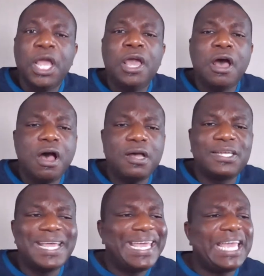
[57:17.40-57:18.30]
God
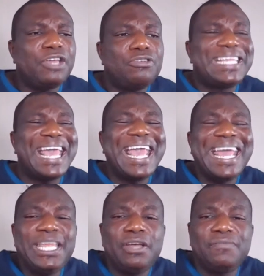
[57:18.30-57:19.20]
can use
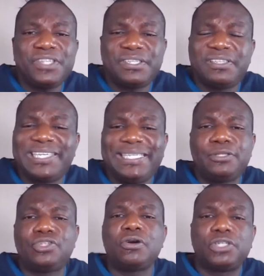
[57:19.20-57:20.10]
any of these three to
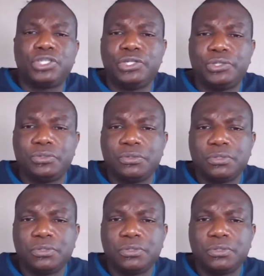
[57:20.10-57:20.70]
talk to you.